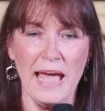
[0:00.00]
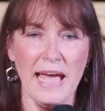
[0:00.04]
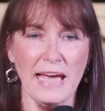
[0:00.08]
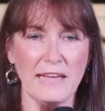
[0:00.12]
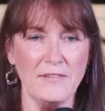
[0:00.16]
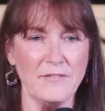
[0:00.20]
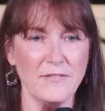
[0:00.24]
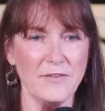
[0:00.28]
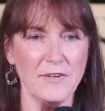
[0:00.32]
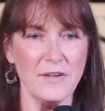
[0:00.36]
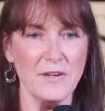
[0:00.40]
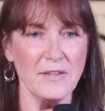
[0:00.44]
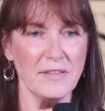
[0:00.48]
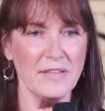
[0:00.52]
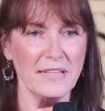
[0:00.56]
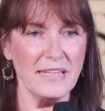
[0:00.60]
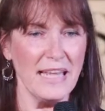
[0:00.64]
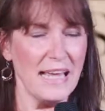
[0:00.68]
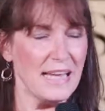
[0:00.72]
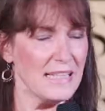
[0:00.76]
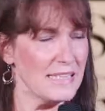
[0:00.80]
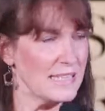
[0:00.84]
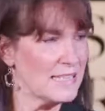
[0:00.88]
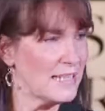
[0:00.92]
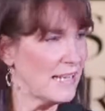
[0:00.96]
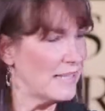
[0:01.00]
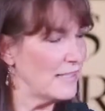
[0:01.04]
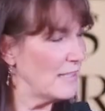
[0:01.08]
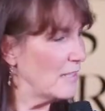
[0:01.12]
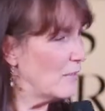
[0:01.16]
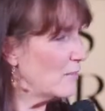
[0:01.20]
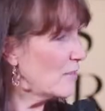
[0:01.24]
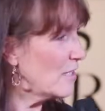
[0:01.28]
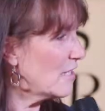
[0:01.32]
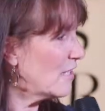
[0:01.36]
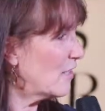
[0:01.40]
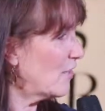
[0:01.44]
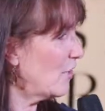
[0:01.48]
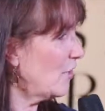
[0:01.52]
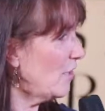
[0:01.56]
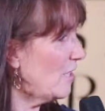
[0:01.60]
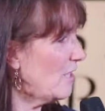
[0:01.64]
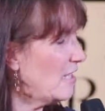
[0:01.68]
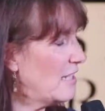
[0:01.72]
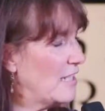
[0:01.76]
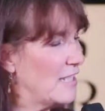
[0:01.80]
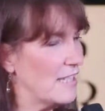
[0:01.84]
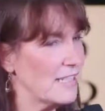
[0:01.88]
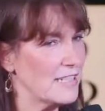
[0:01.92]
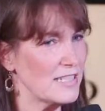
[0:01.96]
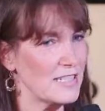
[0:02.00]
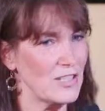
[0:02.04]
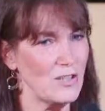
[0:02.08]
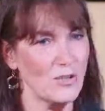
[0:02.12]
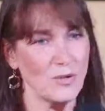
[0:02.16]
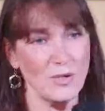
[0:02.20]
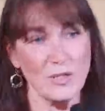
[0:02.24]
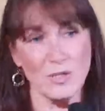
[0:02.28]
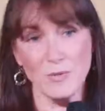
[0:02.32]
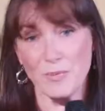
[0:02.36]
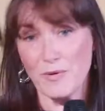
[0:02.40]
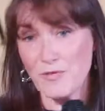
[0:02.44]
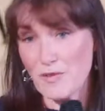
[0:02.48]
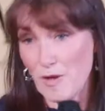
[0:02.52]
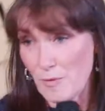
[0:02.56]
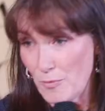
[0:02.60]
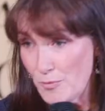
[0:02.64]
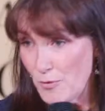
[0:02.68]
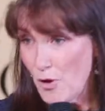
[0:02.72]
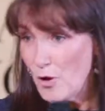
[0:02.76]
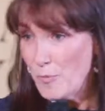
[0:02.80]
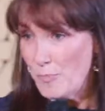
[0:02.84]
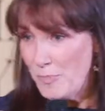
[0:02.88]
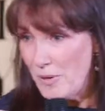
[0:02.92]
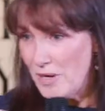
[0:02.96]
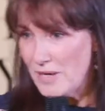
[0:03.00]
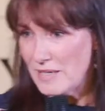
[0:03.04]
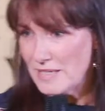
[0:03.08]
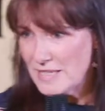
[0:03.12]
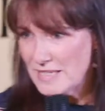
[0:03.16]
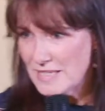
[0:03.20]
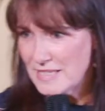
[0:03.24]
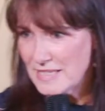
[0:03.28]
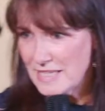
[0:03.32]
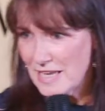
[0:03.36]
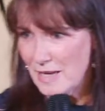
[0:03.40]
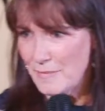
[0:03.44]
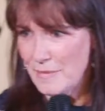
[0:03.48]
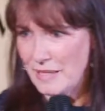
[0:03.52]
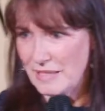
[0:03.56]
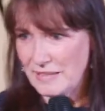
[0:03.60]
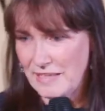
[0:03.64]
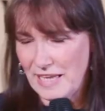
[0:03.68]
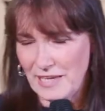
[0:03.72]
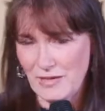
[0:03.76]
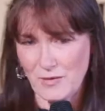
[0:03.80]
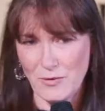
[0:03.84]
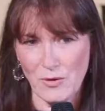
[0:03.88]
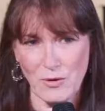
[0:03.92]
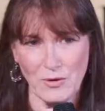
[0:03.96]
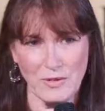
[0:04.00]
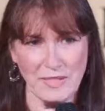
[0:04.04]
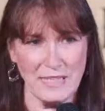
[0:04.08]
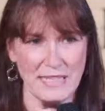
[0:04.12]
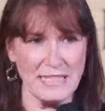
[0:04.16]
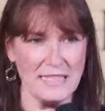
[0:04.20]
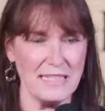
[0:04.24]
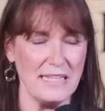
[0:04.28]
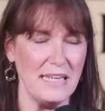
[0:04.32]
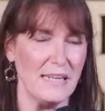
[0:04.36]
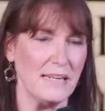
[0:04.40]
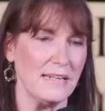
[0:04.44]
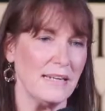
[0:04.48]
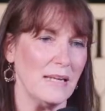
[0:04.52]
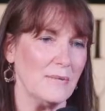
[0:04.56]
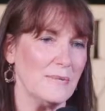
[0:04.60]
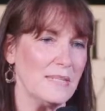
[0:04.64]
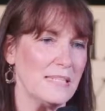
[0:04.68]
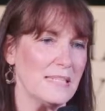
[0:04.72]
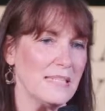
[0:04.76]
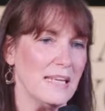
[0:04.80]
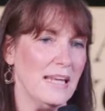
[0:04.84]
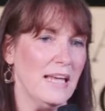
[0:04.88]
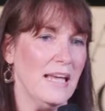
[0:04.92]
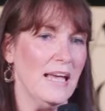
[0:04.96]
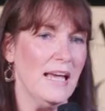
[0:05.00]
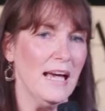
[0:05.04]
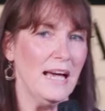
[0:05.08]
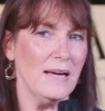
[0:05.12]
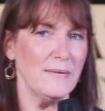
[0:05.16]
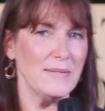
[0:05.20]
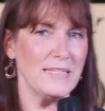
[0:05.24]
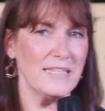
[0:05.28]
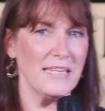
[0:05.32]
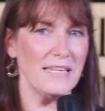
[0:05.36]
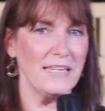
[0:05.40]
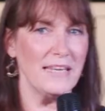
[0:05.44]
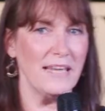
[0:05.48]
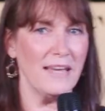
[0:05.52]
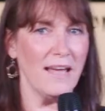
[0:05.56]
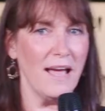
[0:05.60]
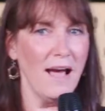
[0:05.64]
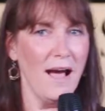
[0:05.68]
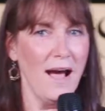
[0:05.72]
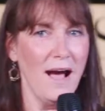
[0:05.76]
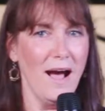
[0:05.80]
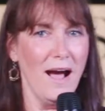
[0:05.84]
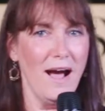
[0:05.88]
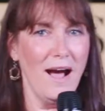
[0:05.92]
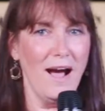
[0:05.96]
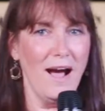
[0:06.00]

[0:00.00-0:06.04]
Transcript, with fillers: And for the last, I think it was 30 years, you know, because we've got Rob Parsons coming later on this year, and I was, I was thinking,